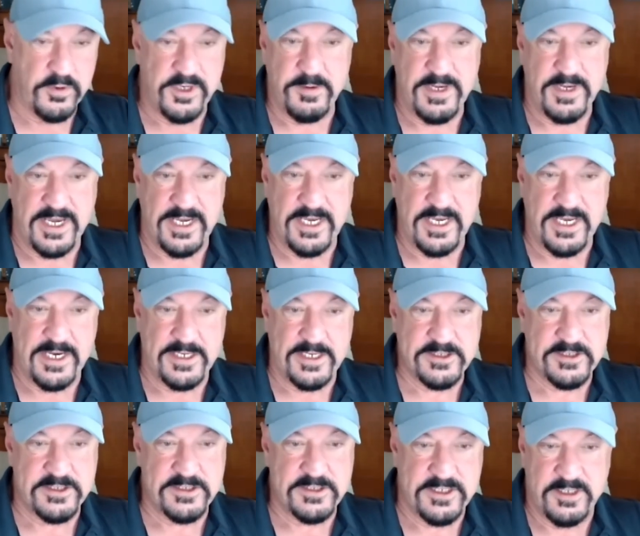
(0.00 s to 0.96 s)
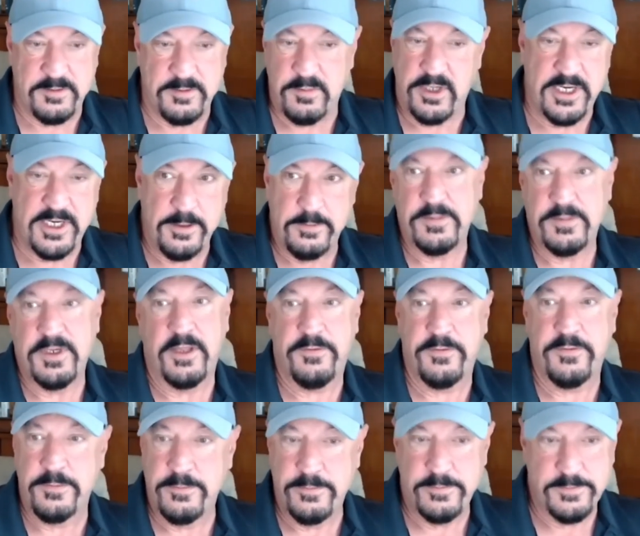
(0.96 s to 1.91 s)
Any, any guesses? Anybody?
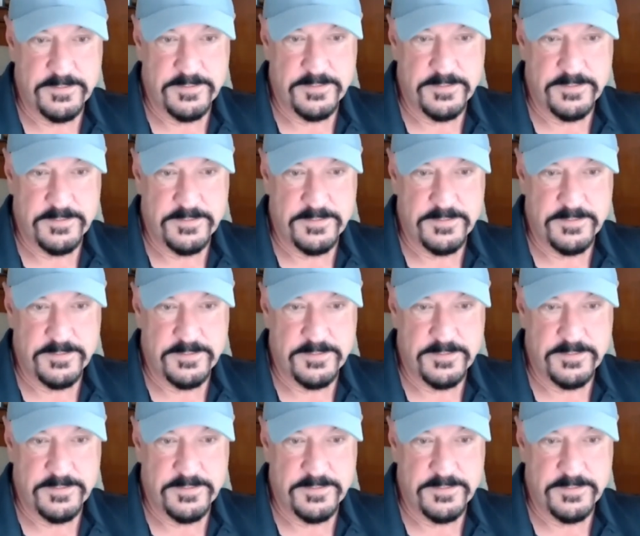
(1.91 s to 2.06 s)
Nothing?